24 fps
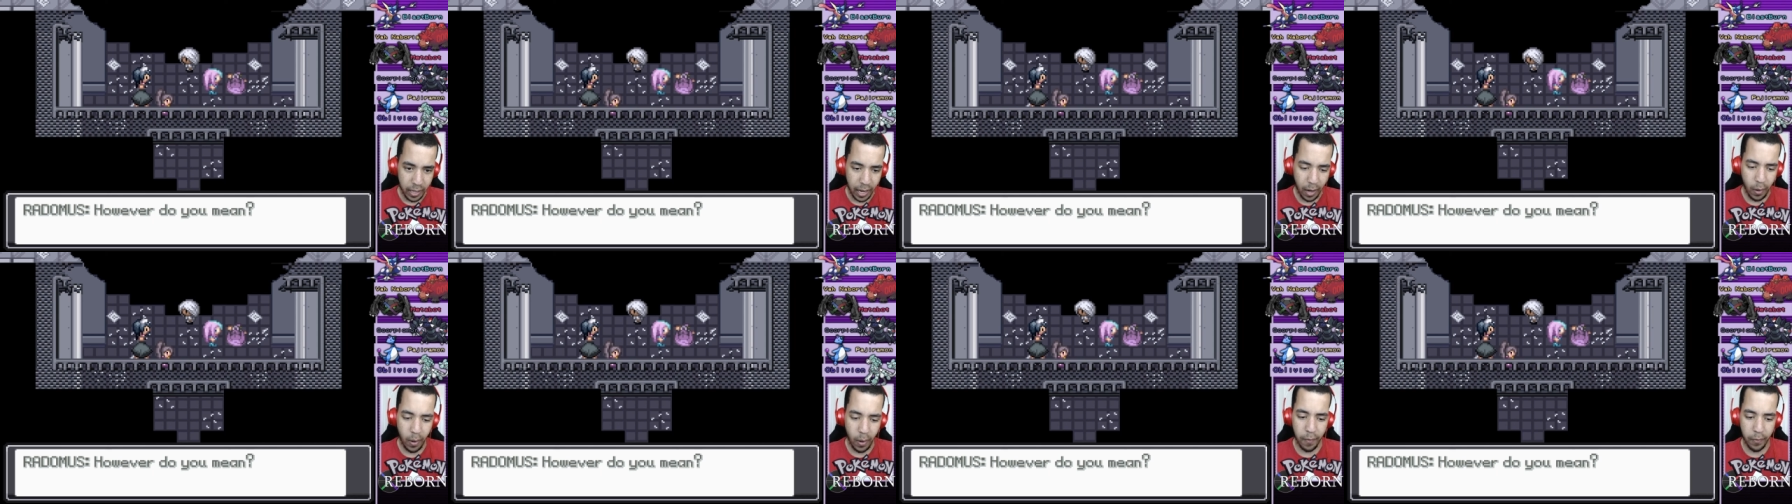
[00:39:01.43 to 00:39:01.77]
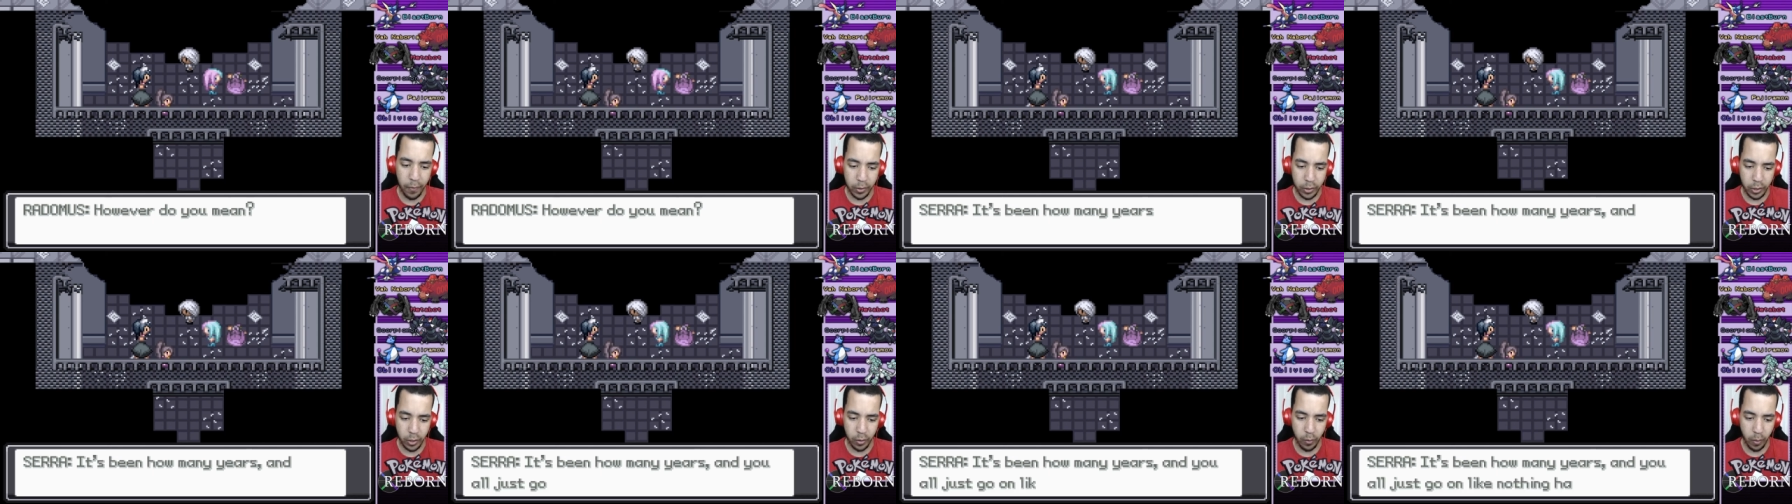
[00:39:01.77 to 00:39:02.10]

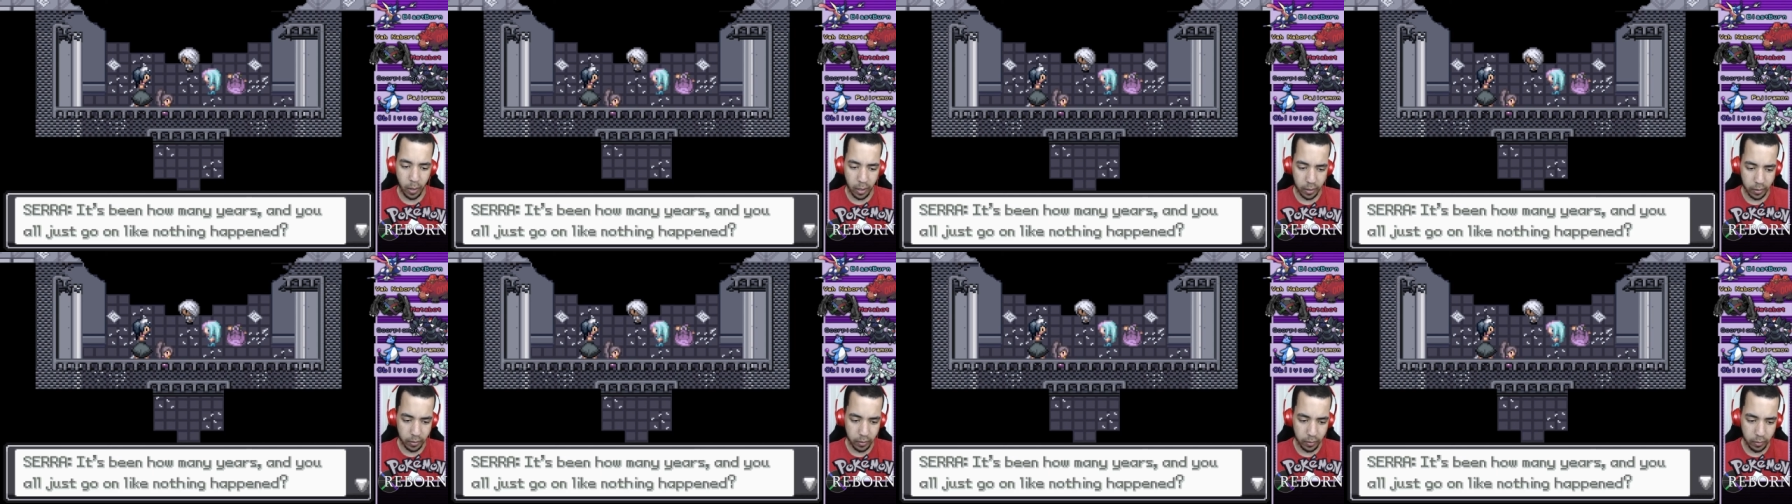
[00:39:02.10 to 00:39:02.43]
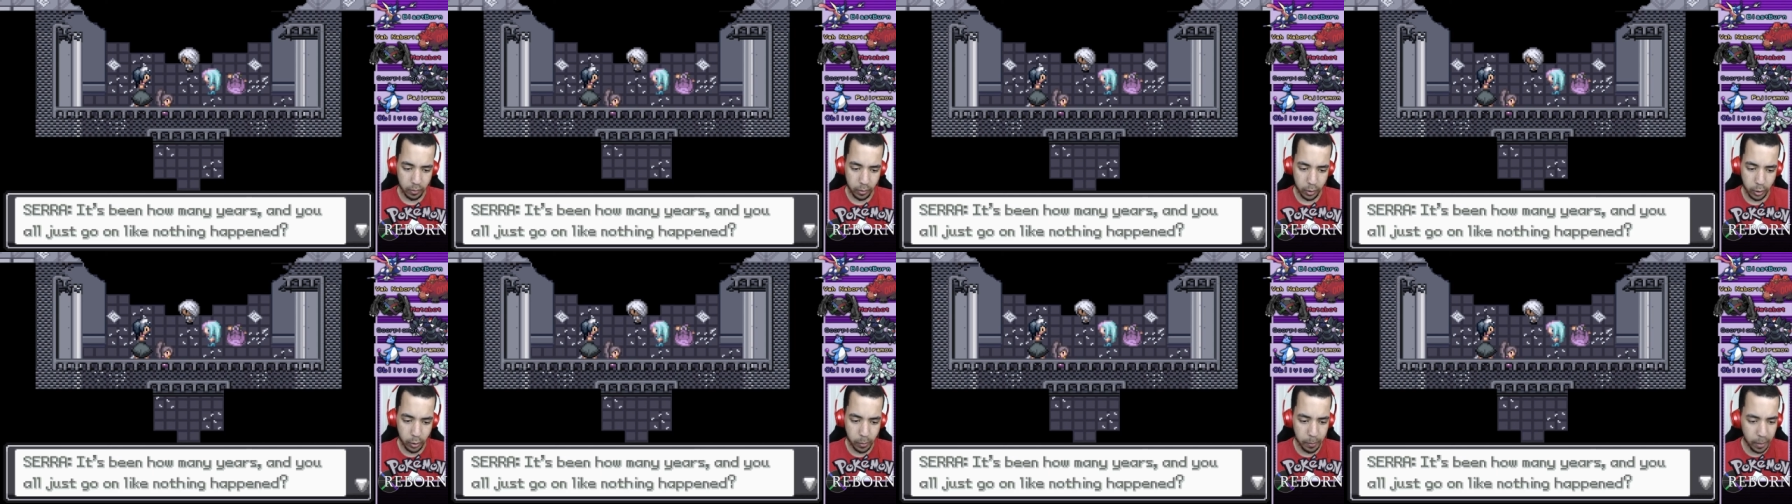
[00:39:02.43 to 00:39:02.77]
However, do you want
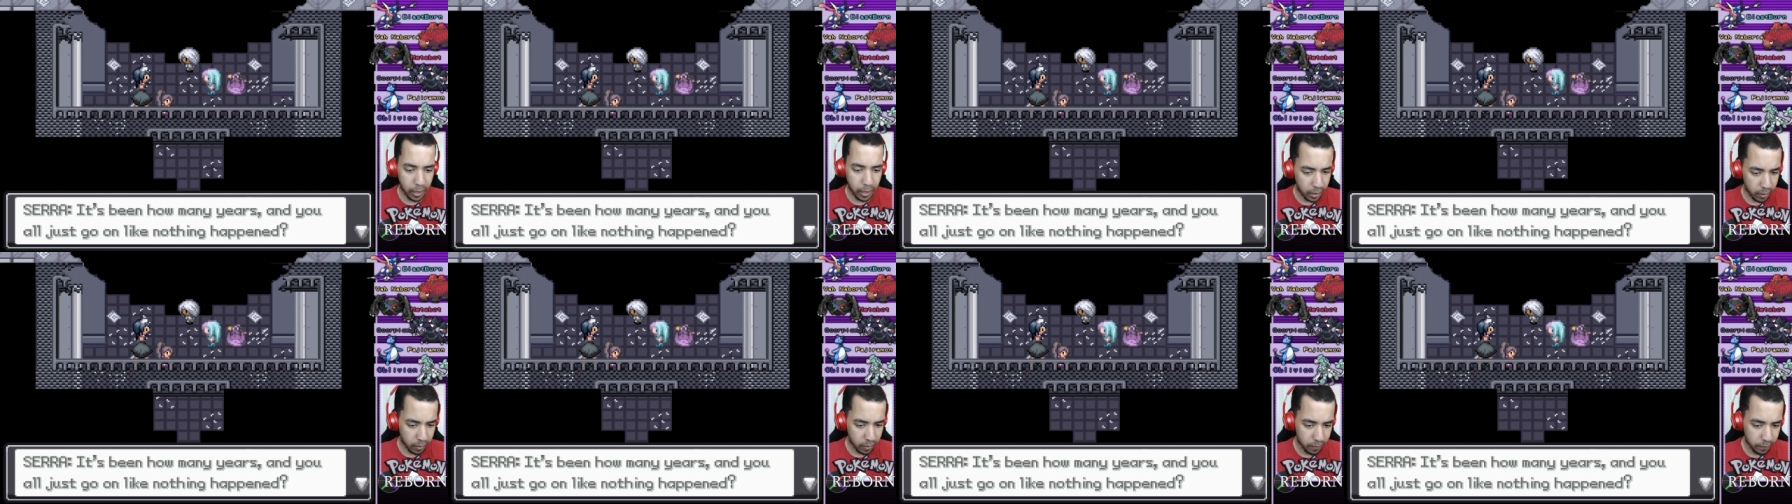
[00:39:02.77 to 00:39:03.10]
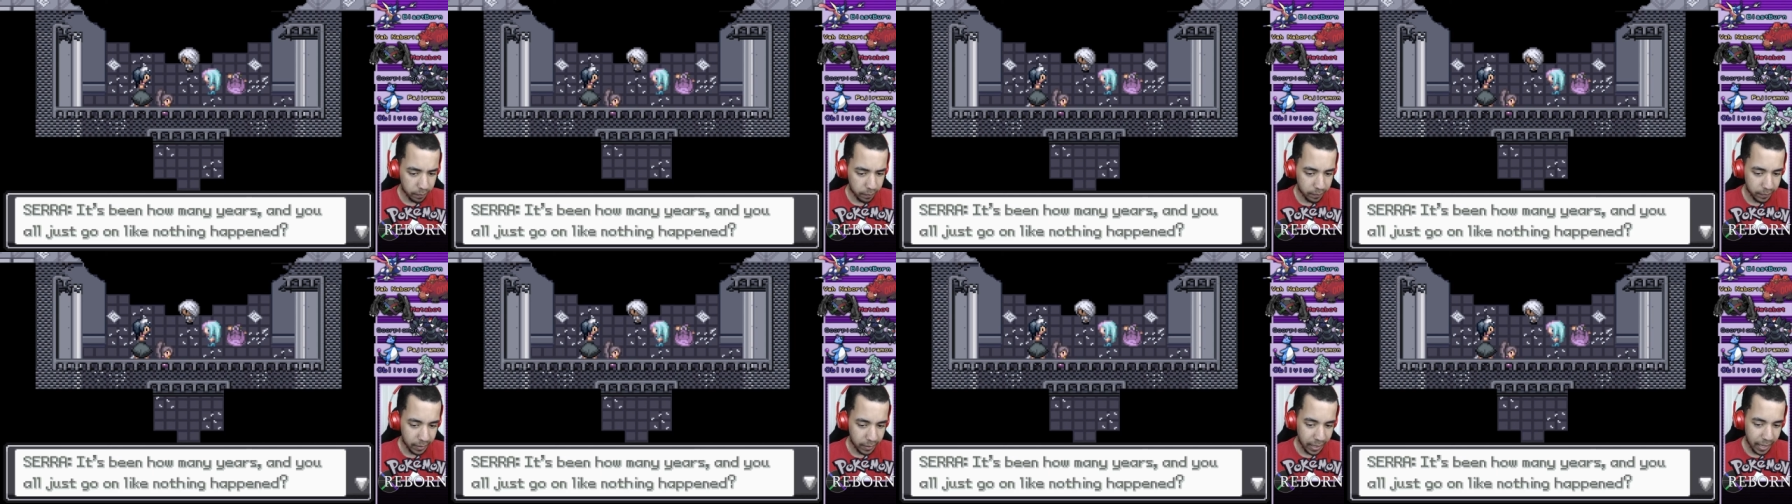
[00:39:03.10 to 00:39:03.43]
do you mean?
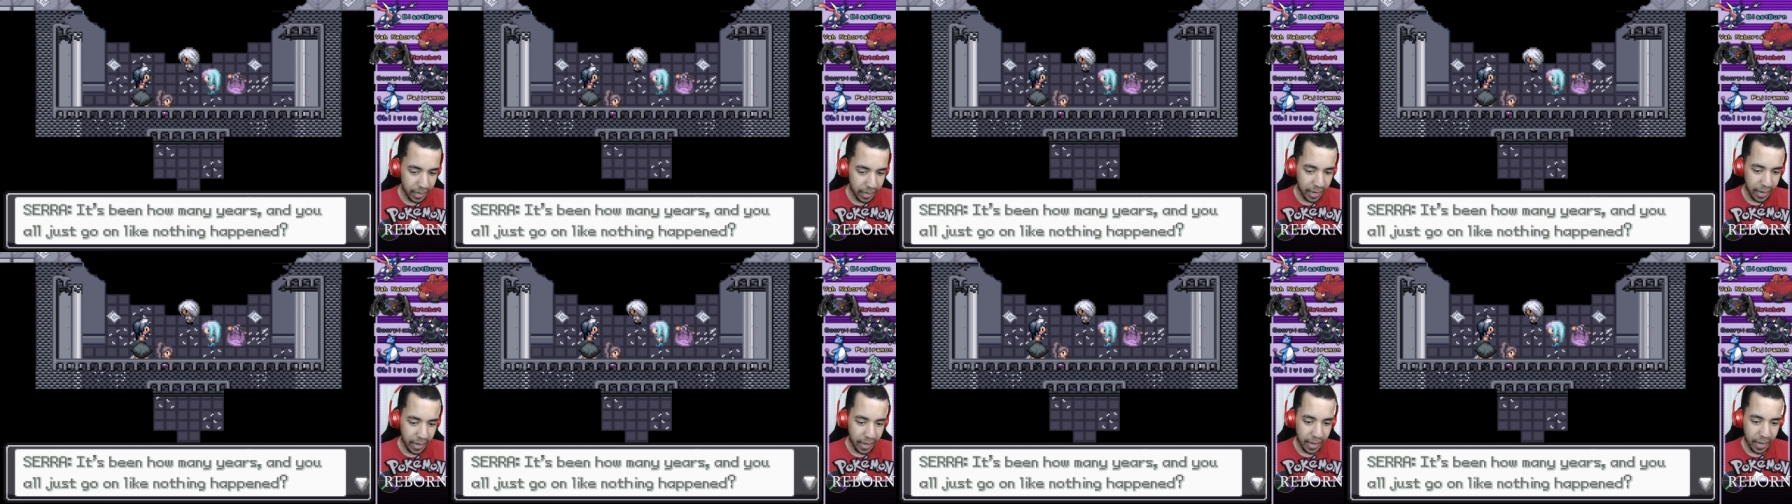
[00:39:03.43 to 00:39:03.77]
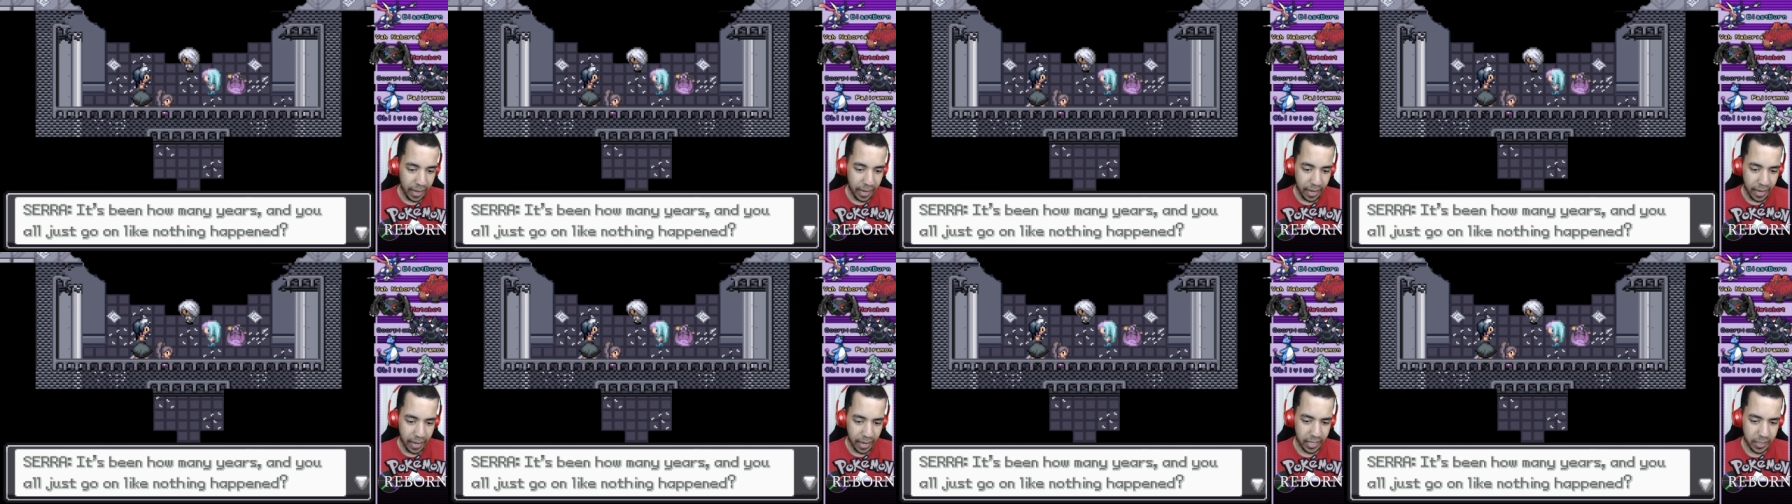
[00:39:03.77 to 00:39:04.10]

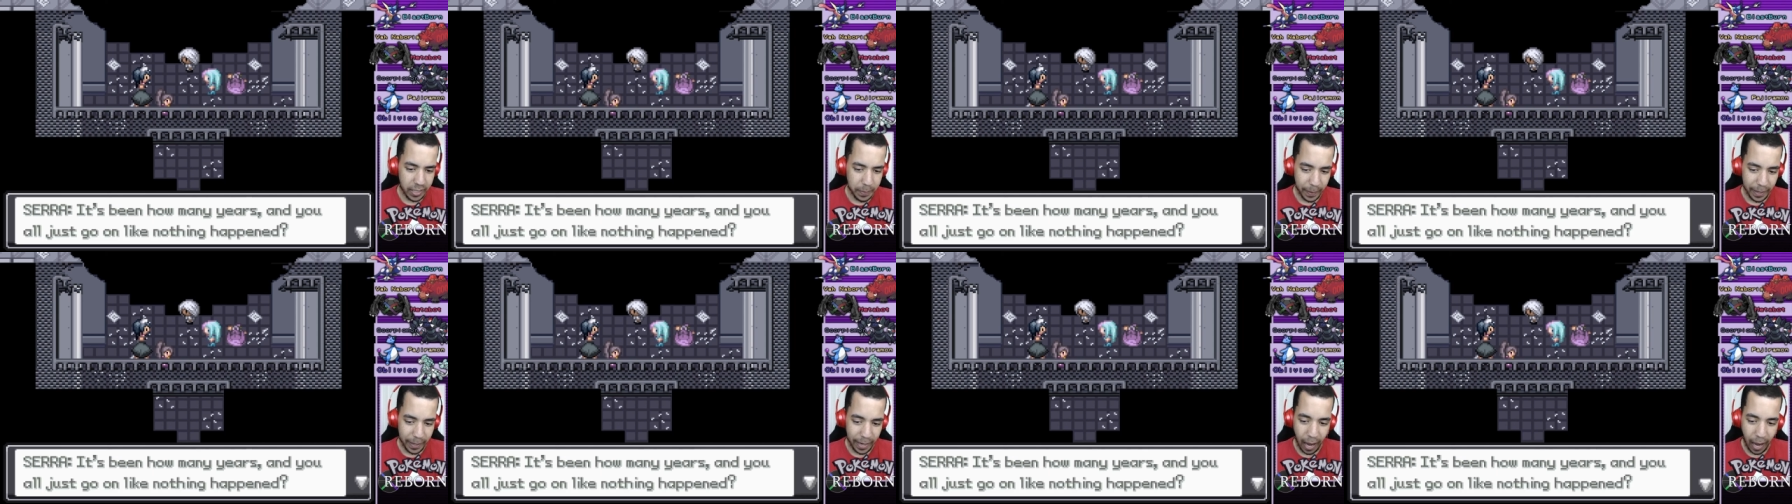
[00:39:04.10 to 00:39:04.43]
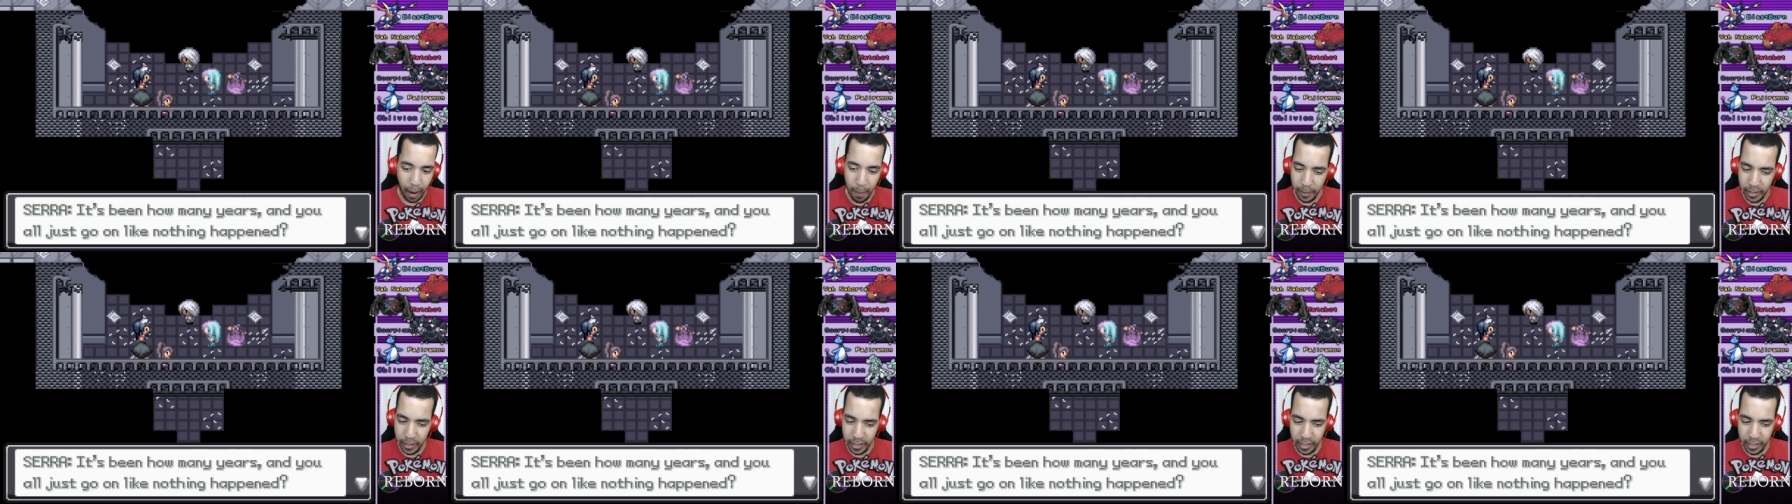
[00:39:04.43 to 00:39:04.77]
It's been
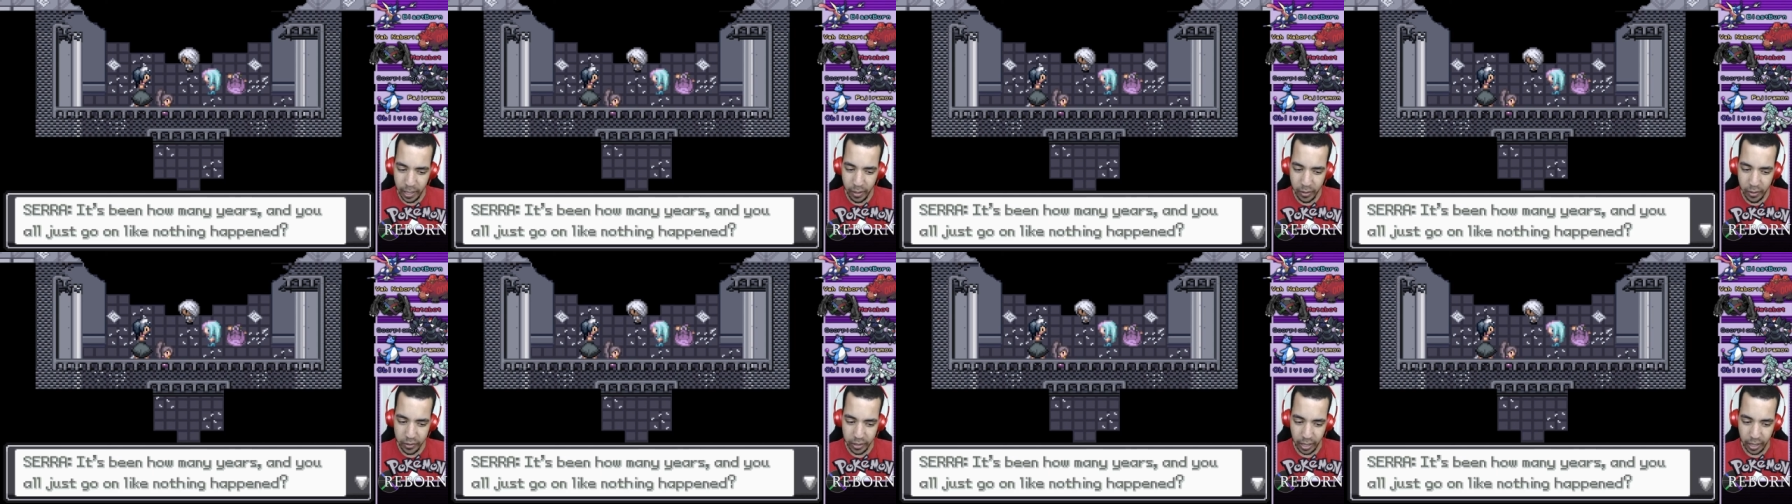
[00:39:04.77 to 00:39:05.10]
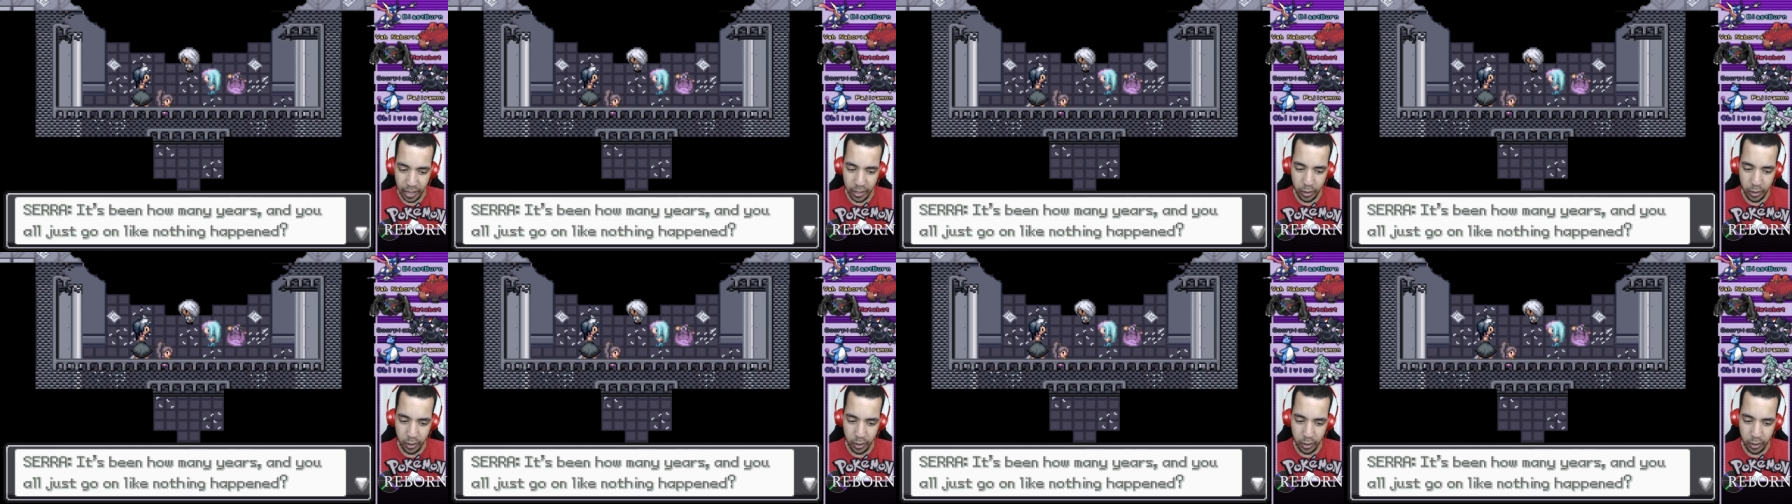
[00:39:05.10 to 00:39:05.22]
how many years